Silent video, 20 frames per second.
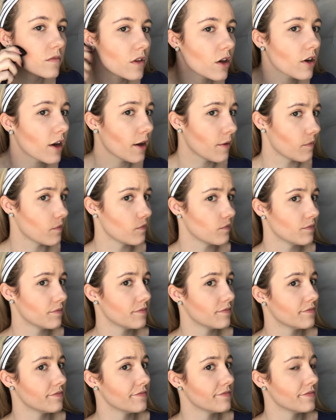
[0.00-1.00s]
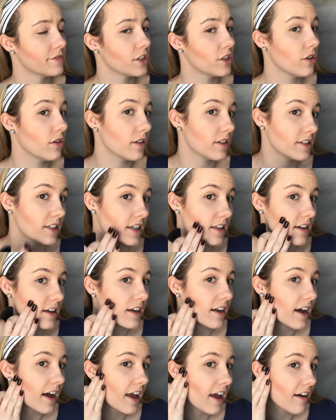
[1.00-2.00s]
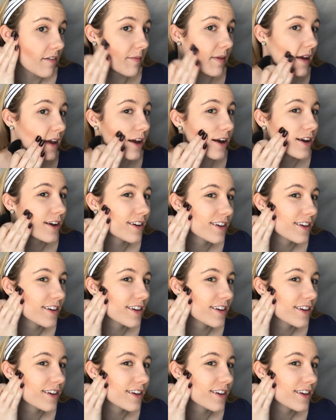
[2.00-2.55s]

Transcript: Okay, So you can see that I have my,